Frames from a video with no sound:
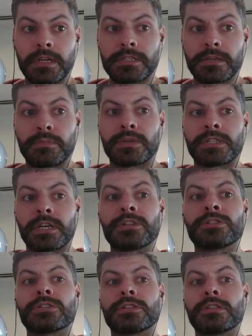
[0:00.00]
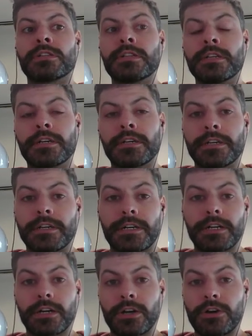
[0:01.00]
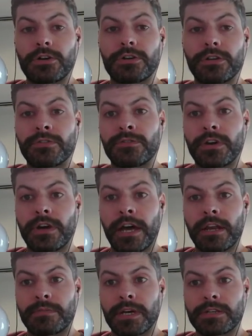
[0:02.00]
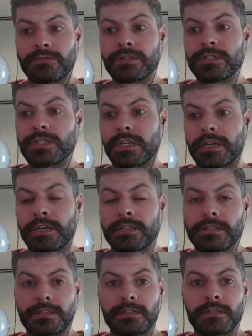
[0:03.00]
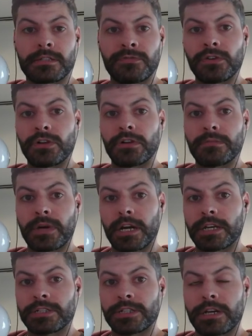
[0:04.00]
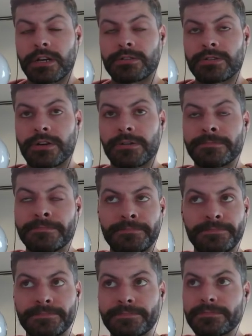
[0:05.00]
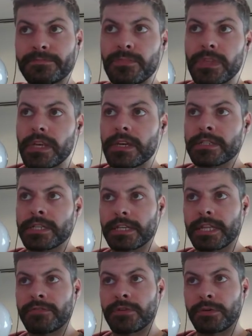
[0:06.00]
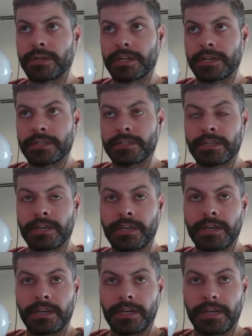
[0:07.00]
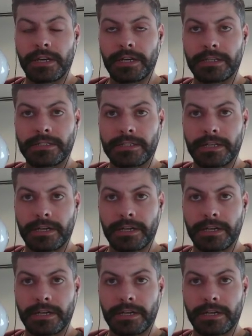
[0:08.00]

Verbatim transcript: a potential hurdle for Adamas reaching its full market share. So take that for what it is. And